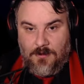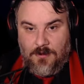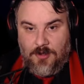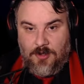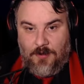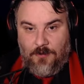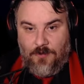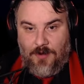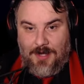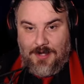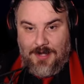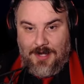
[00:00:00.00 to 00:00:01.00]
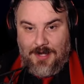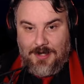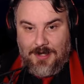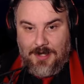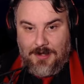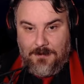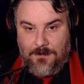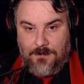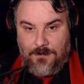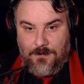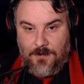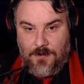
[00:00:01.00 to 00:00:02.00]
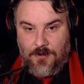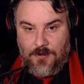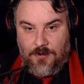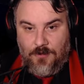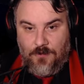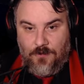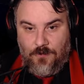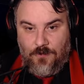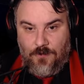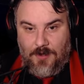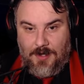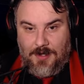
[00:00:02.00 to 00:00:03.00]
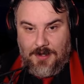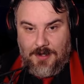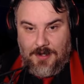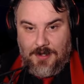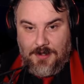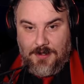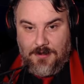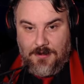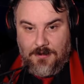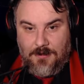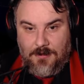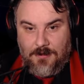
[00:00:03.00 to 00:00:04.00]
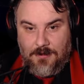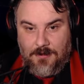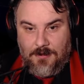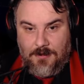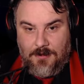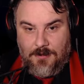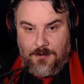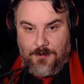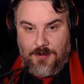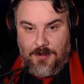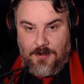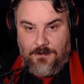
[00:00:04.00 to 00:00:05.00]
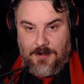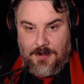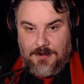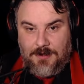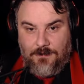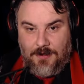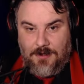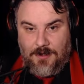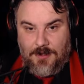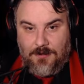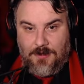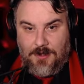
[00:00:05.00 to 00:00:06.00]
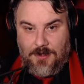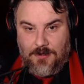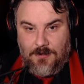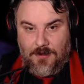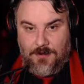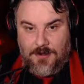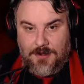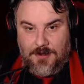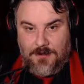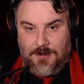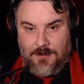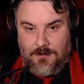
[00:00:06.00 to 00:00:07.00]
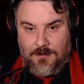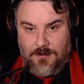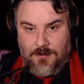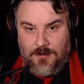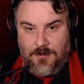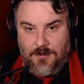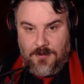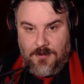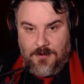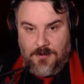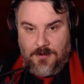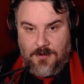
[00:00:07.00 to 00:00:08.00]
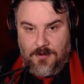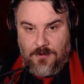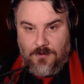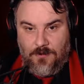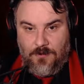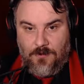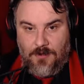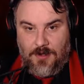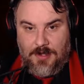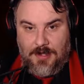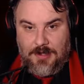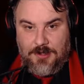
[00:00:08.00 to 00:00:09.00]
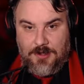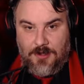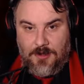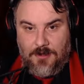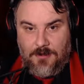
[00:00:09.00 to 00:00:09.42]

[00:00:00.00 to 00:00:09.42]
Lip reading: Got it right in the head again. Right in the head. Perfect. I think I killed the head crab at the same time. What a headshot.